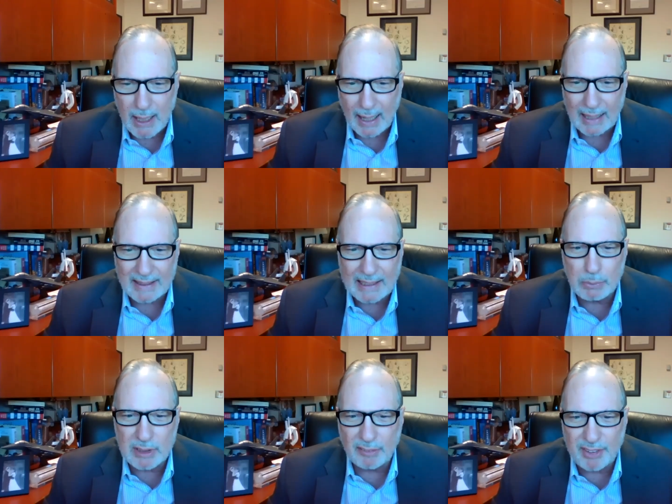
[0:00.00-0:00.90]
and I think it
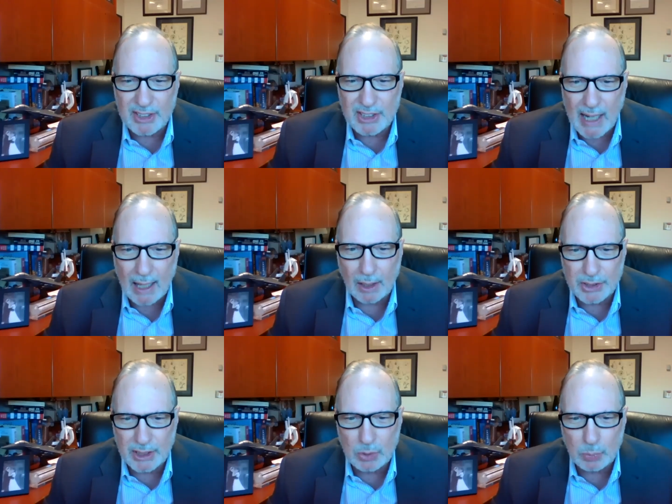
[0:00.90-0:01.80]
was the
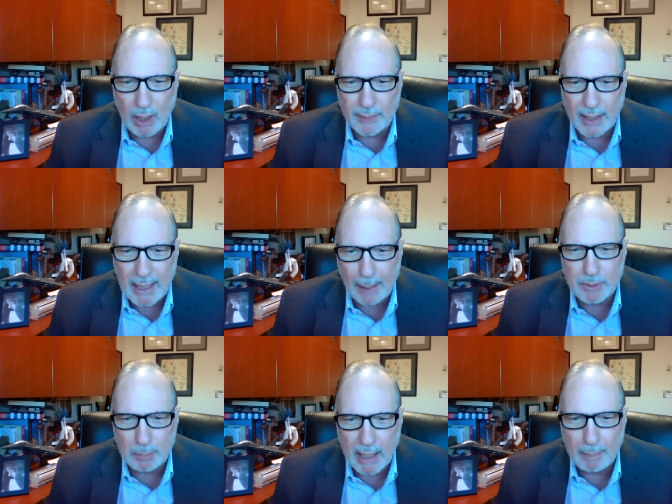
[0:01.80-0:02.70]
physiology as well that
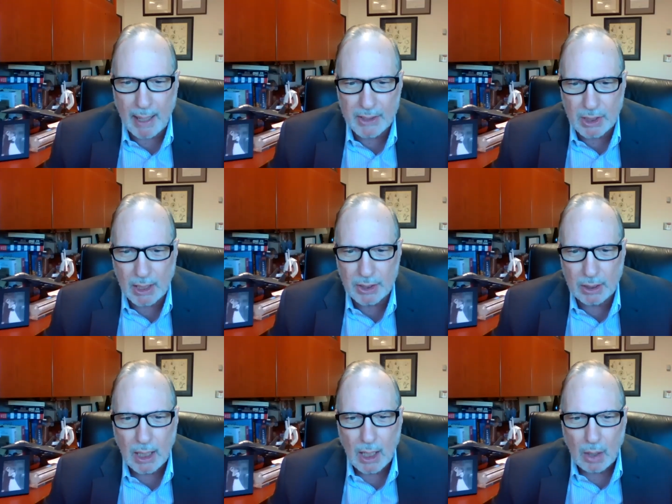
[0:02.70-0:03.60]
captured my
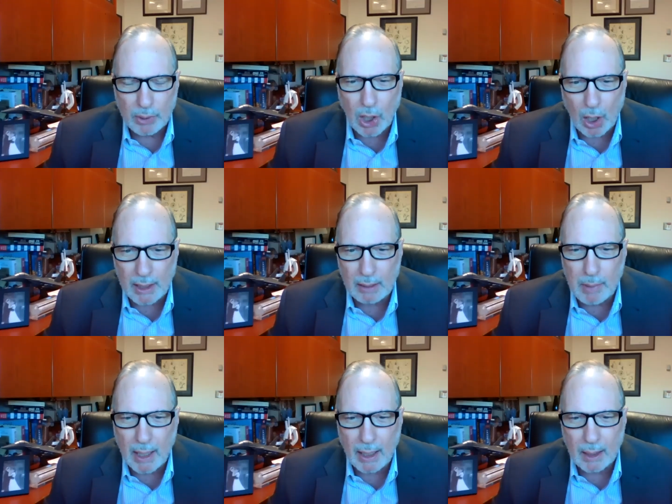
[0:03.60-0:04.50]
imagination regarding my